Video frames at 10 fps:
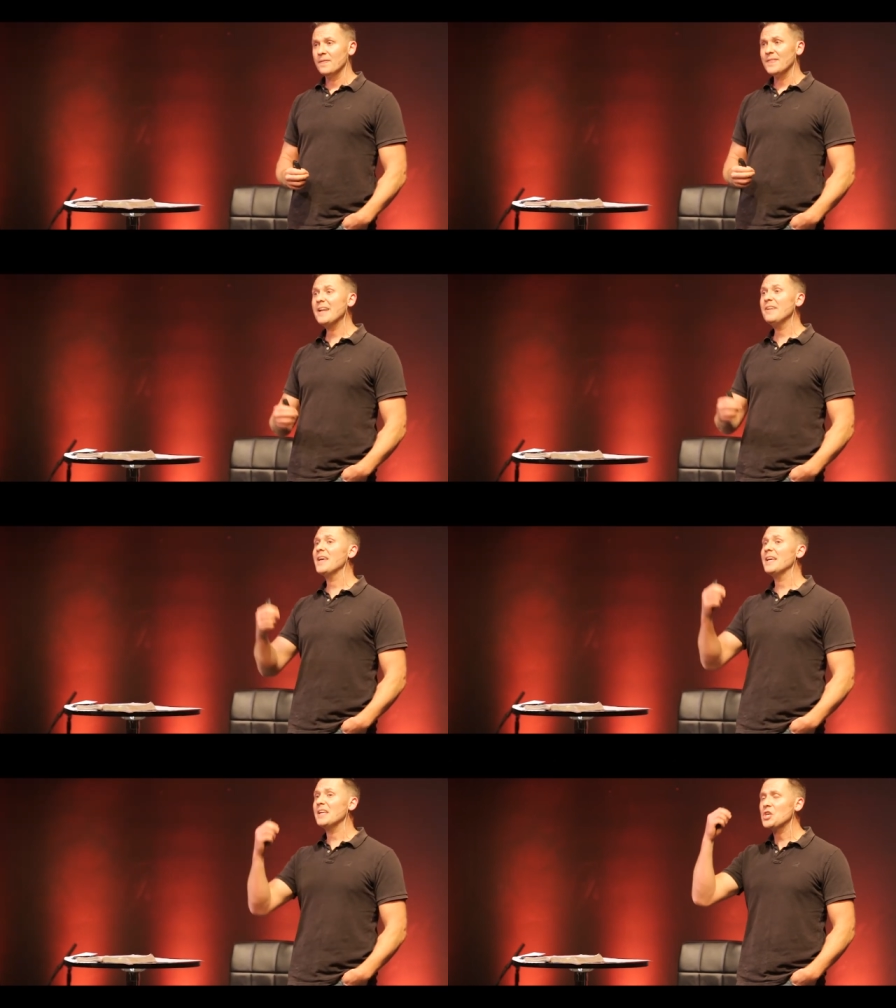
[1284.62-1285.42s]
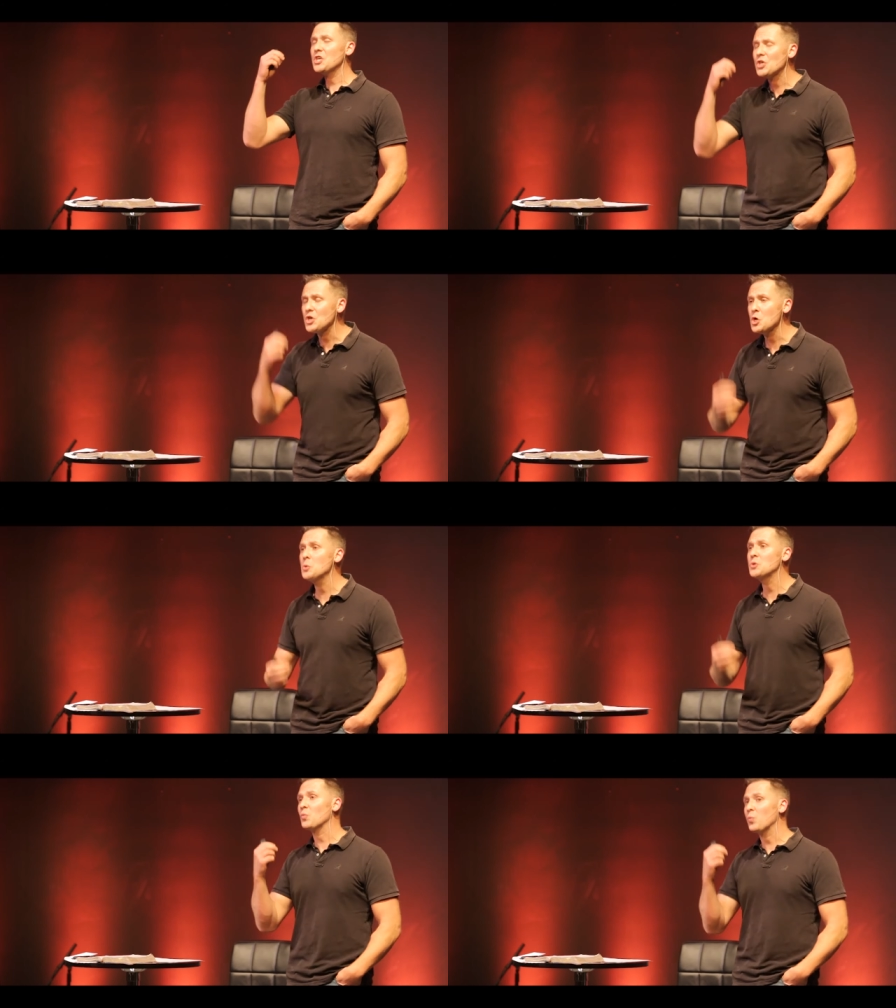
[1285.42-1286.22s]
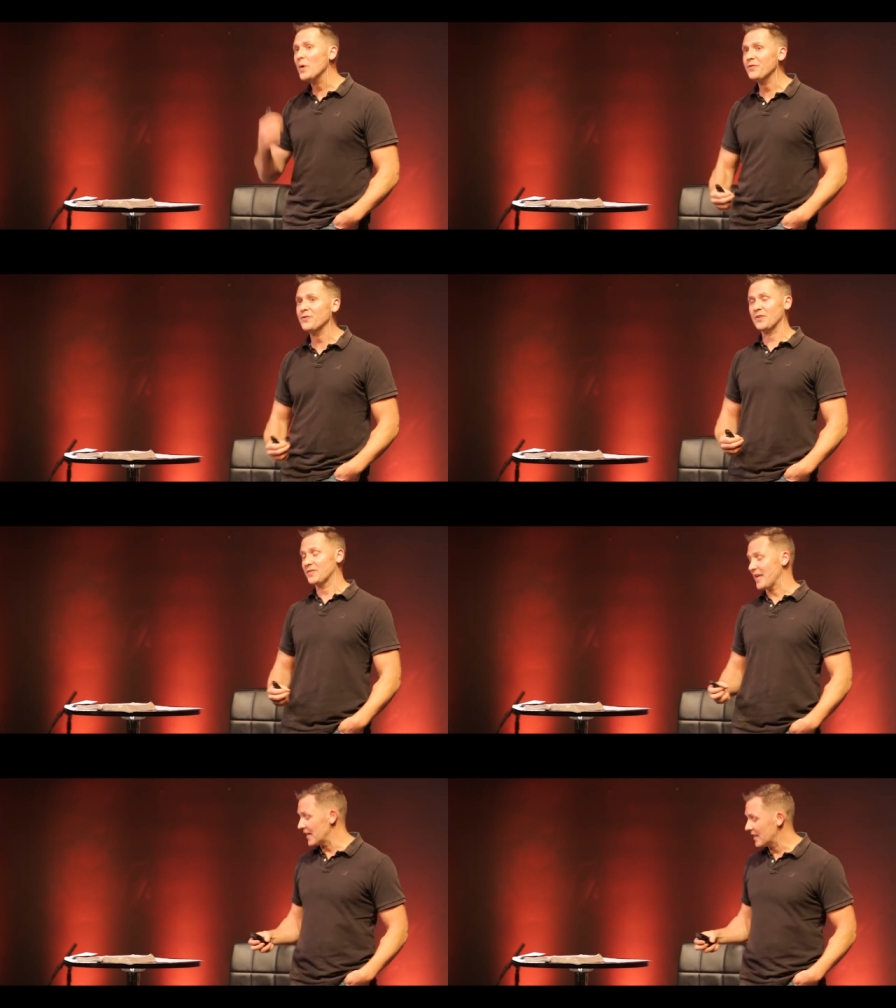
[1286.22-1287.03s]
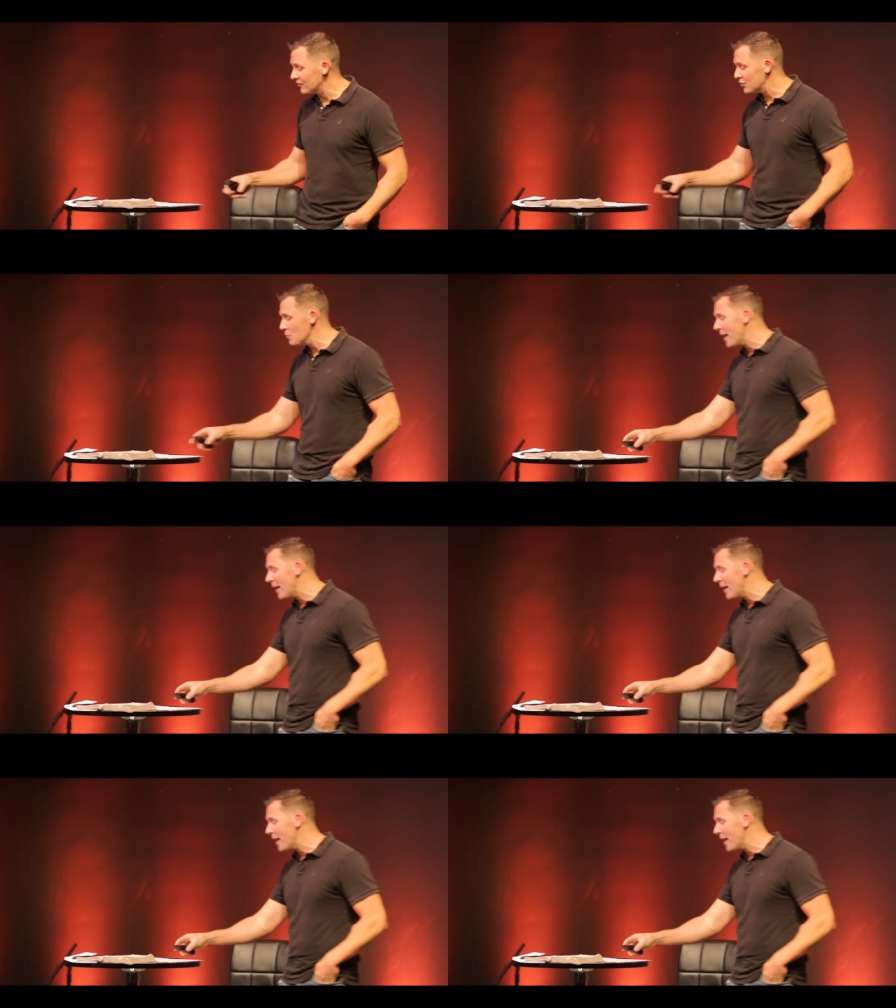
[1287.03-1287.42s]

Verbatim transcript: that is a huge risk to take because you